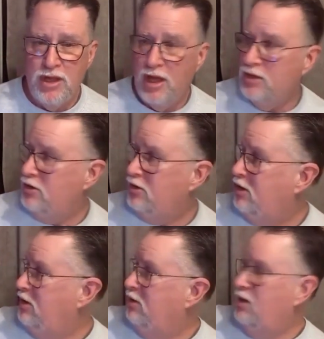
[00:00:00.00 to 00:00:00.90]
and you
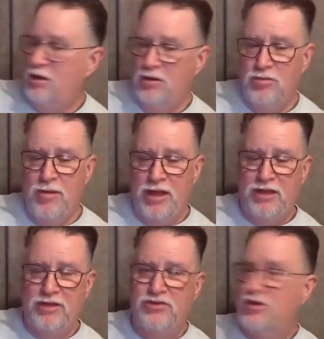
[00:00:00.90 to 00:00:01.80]
you, you might
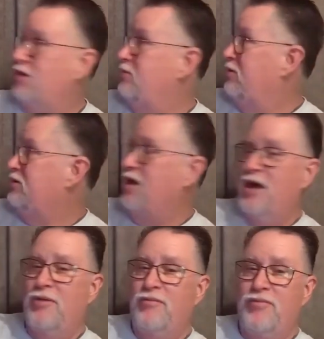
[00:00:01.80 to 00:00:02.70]
can see it, but
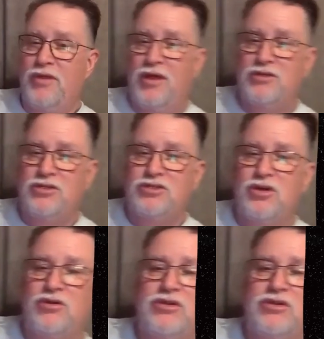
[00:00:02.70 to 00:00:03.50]
um, I'll just turn